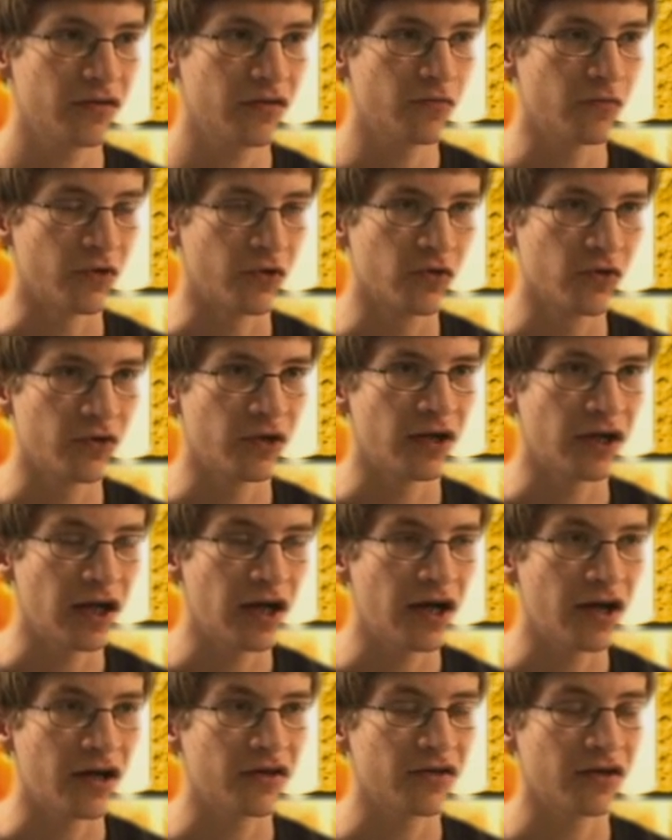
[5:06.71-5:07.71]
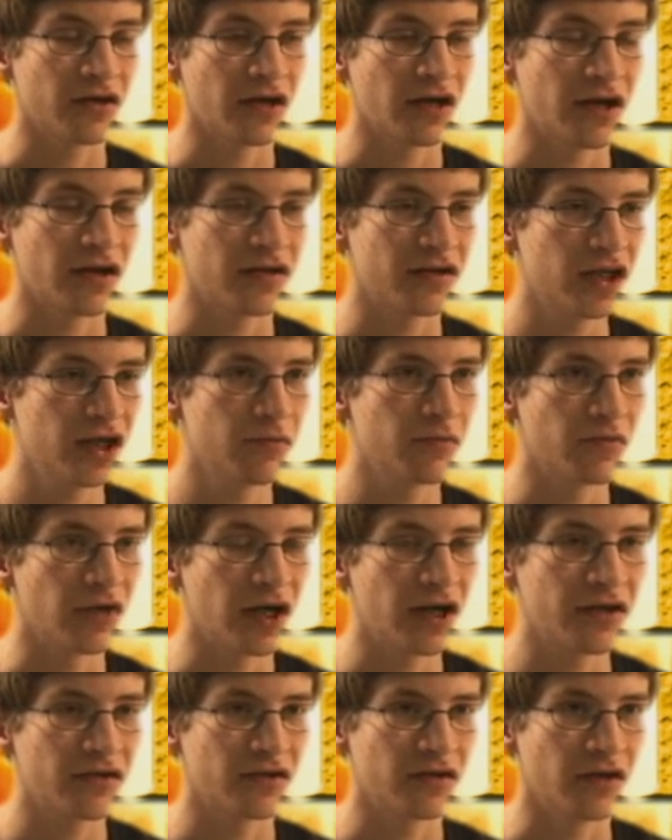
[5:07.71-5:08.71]
recruiting guys, and I got a team of
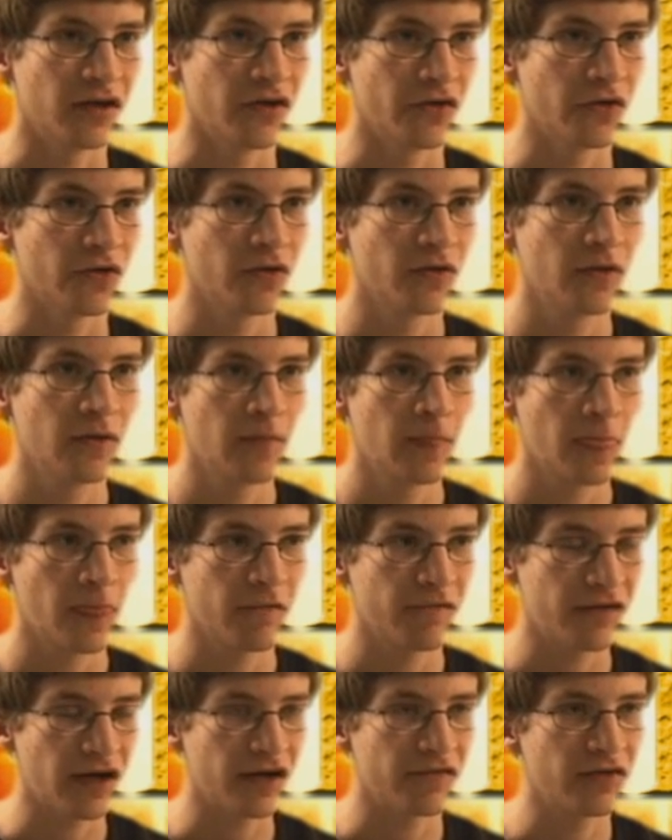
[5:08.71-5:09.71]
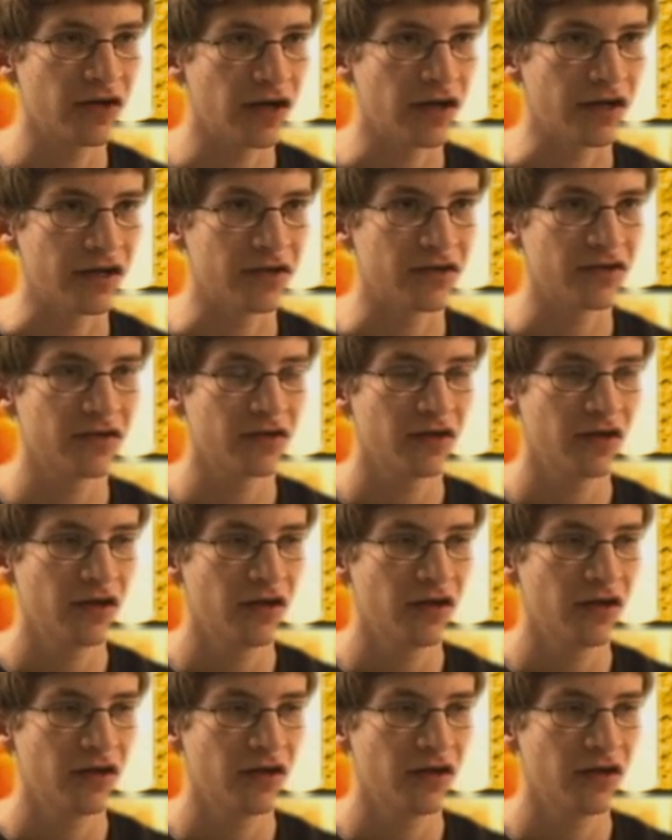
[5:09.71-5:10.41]
guys together, 5 guys,